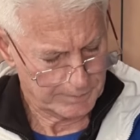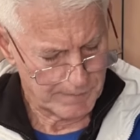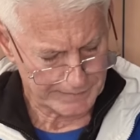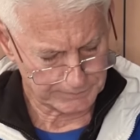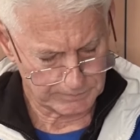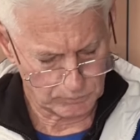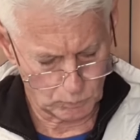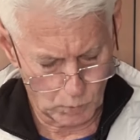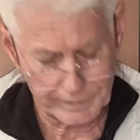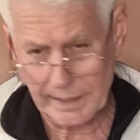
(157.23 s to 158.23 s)
but
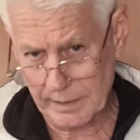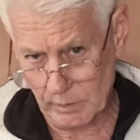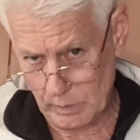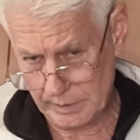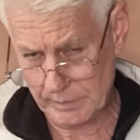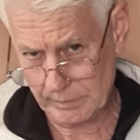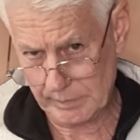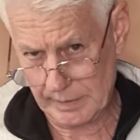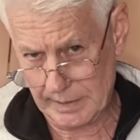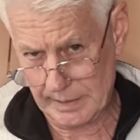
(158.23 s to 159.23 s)
what
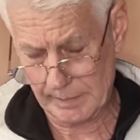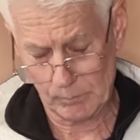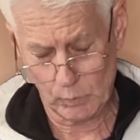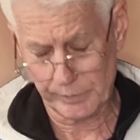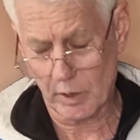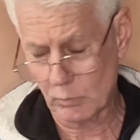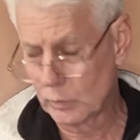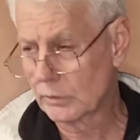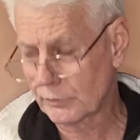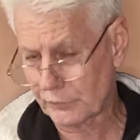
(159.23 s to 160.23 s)
I
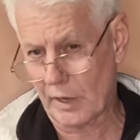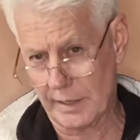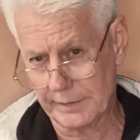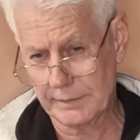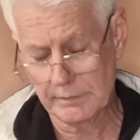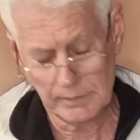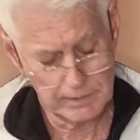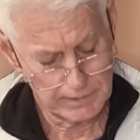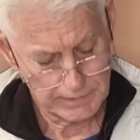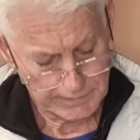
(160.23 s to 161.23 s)
will say
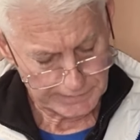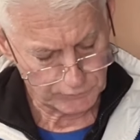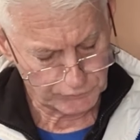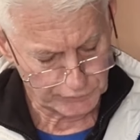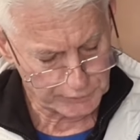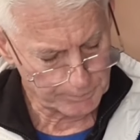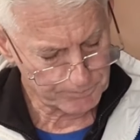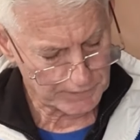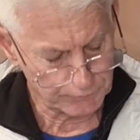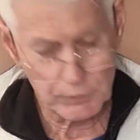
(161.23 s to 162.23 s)
is that
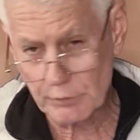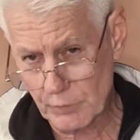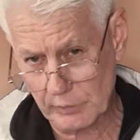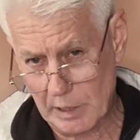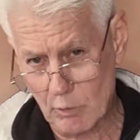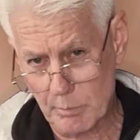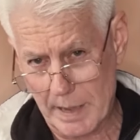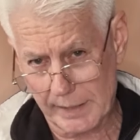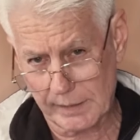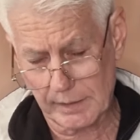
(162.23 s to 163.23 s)
if you've got lower
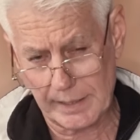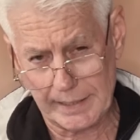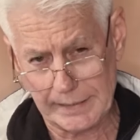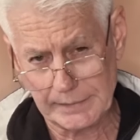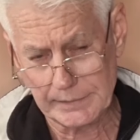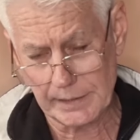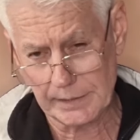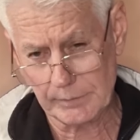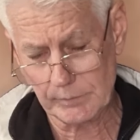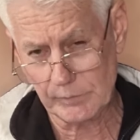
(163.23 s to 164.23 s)
back and
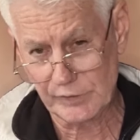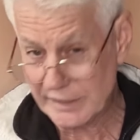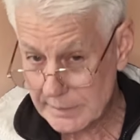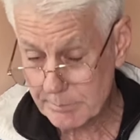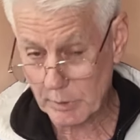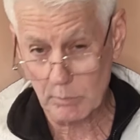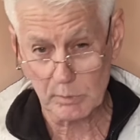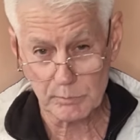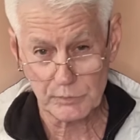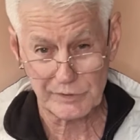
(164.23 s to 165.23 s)
knee
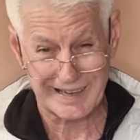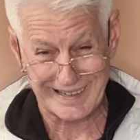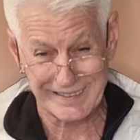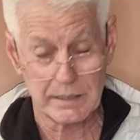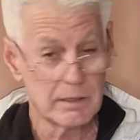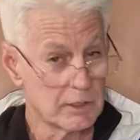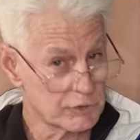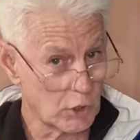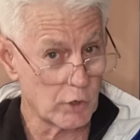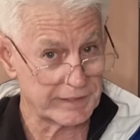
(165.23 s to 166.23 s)
problems and
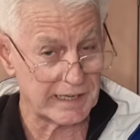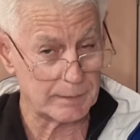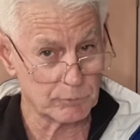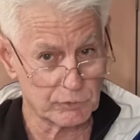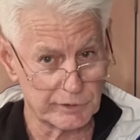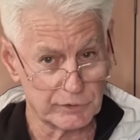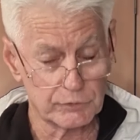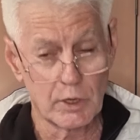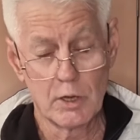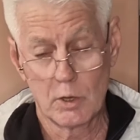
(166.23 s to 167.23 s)
tight
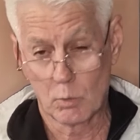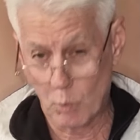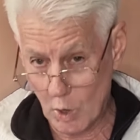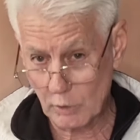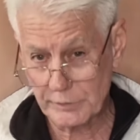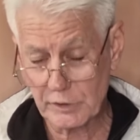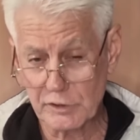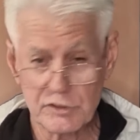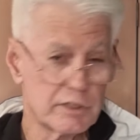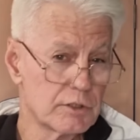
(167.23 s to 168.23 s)
hamstrings while you
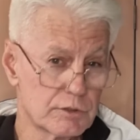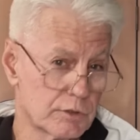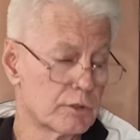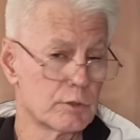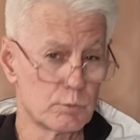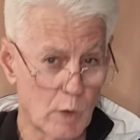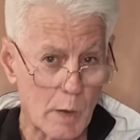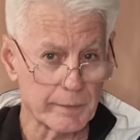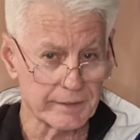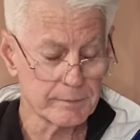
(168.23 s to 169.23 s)
continue to do
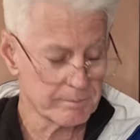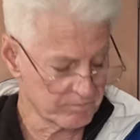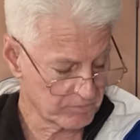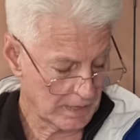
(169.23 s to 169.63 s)
rowing,